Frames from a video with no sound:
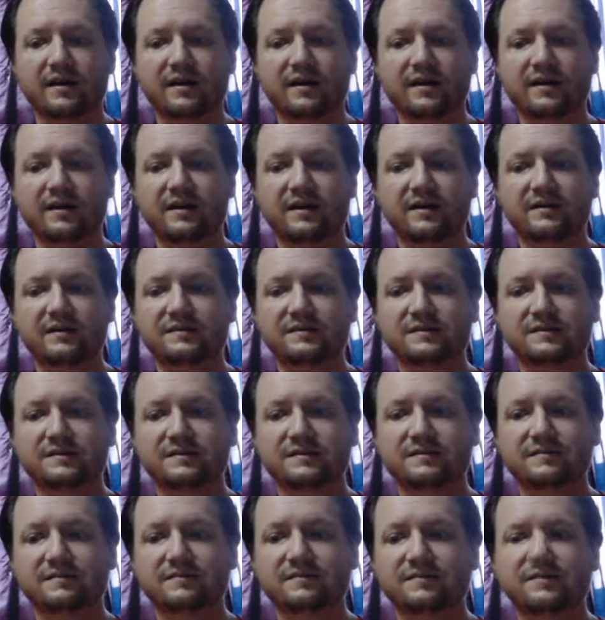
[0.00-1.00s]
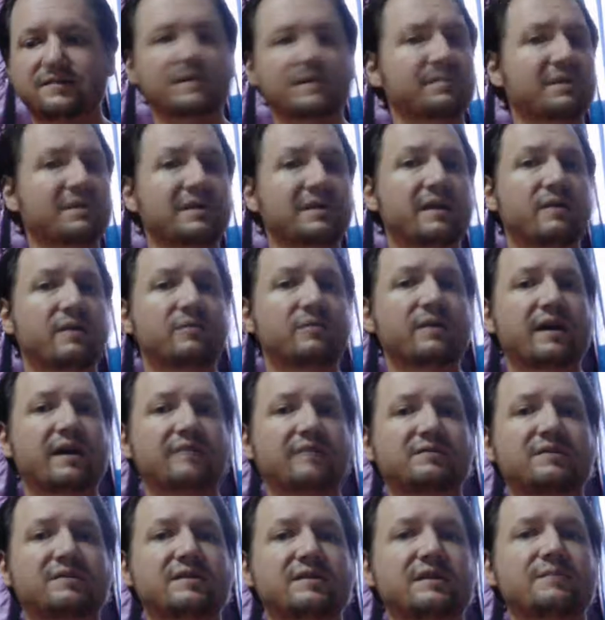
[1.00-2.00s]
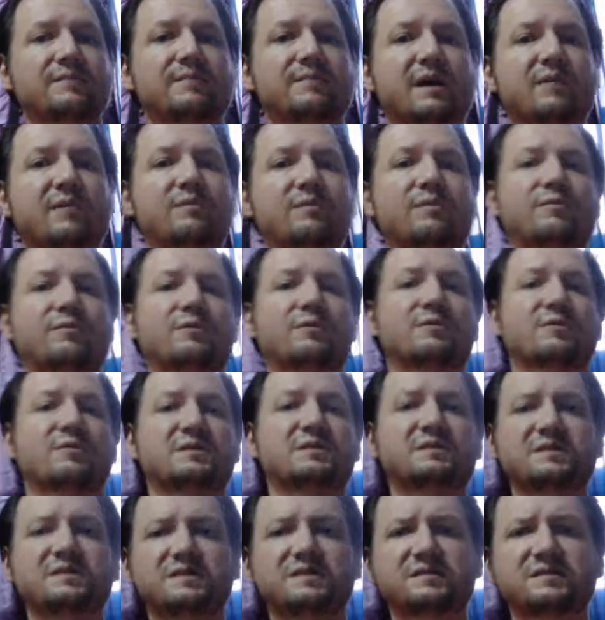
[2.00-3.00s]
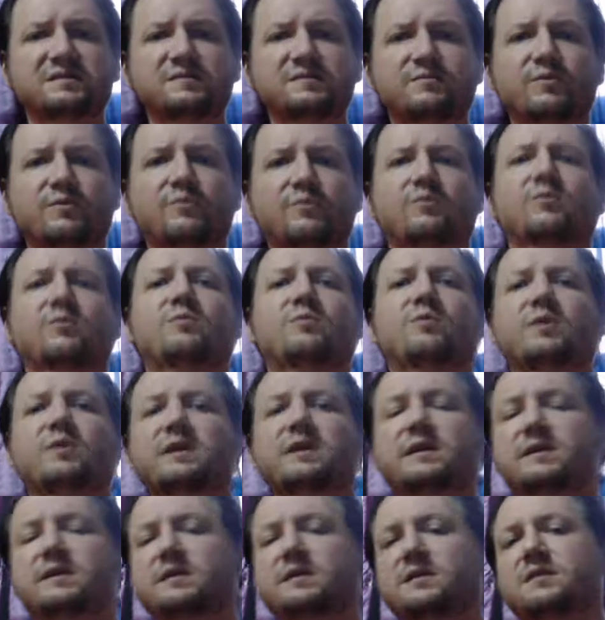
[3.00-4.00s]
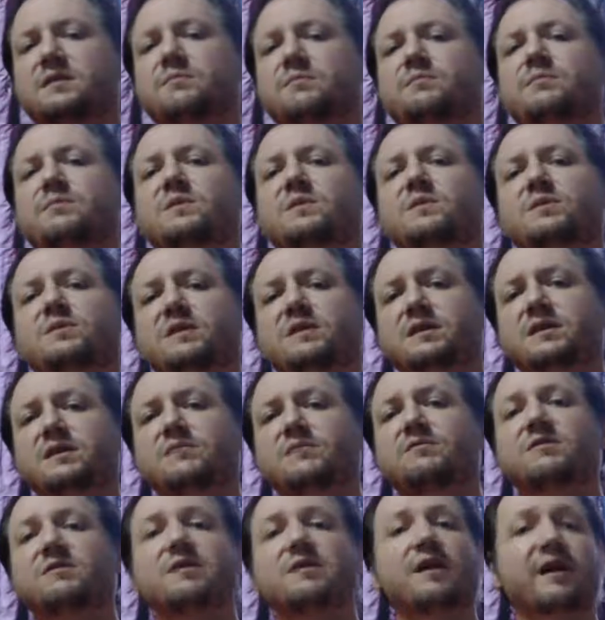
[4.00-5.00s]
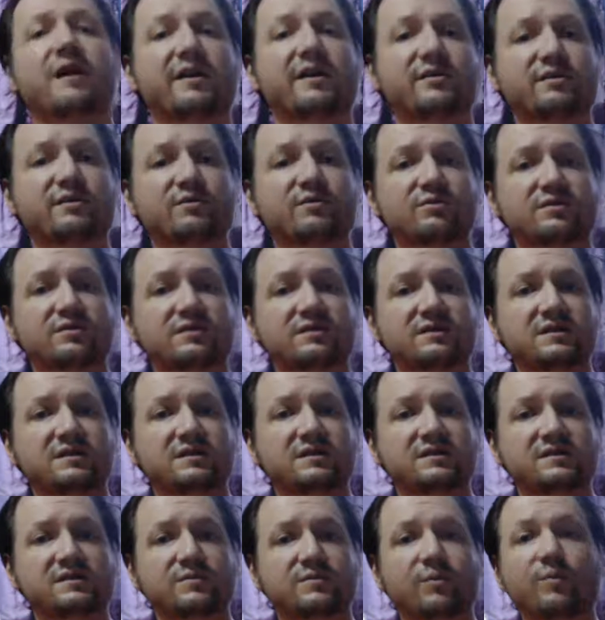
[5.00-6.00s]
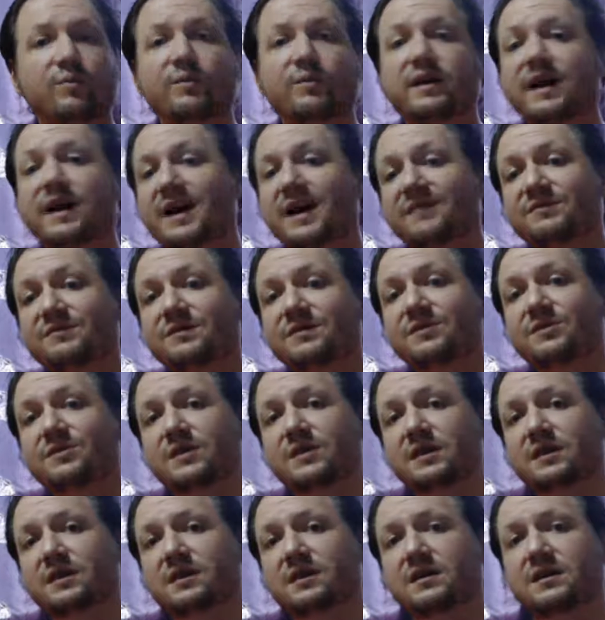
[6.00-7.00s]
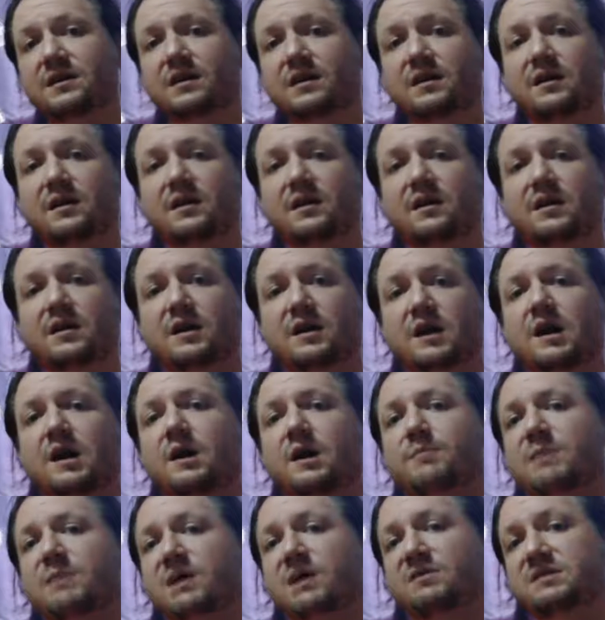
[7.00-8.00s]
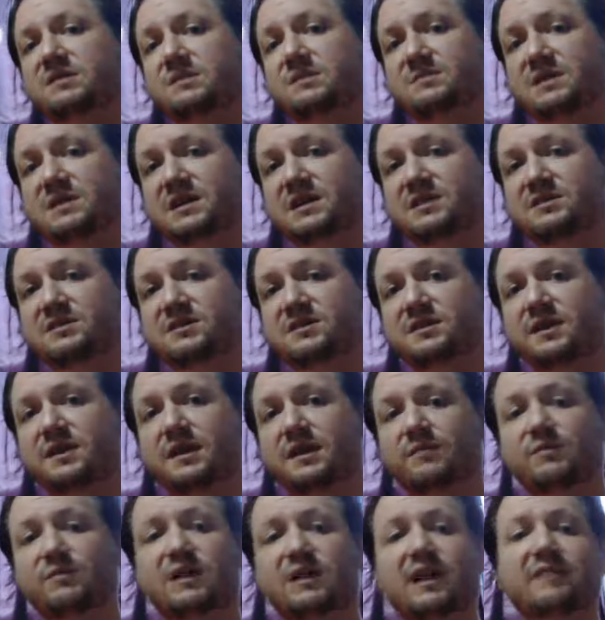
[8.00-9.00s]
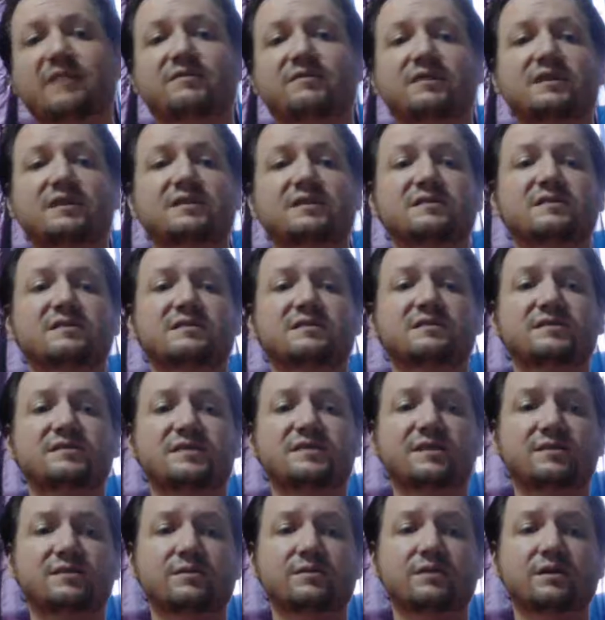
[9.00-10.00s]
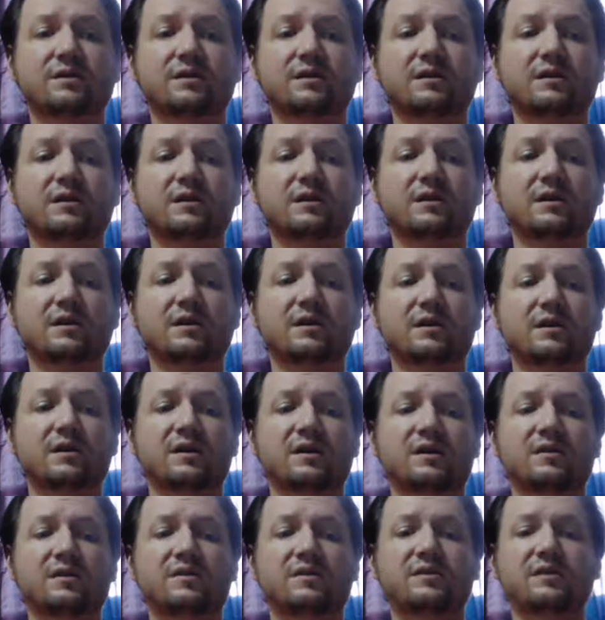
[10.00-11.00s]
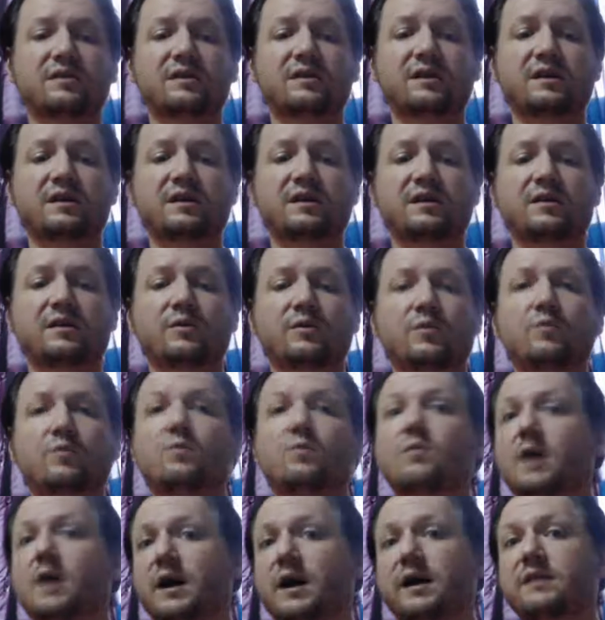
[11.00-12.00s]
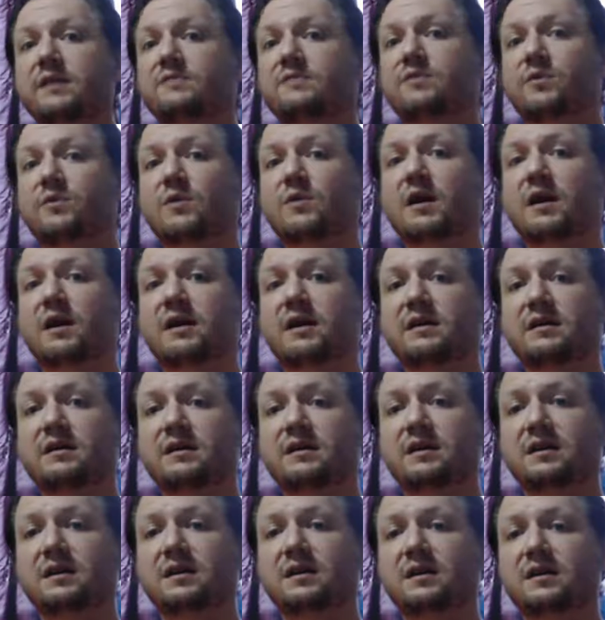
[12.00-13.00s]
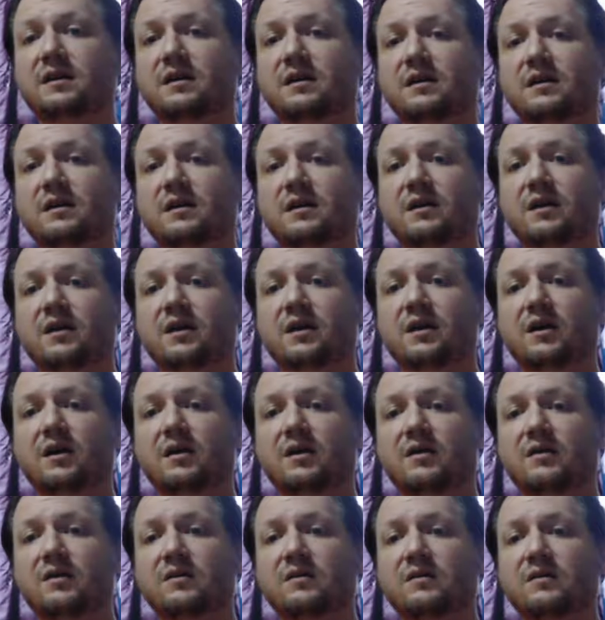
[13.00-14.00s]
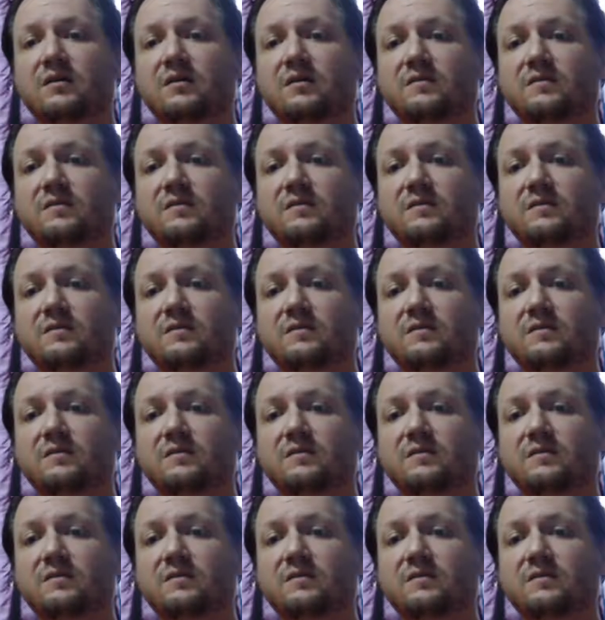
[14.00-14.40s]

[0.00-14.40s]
It's something that we have to think about when we're Christians, when we're working in a community with other Christians. We have to think about temptation and we have to consider the wide variety of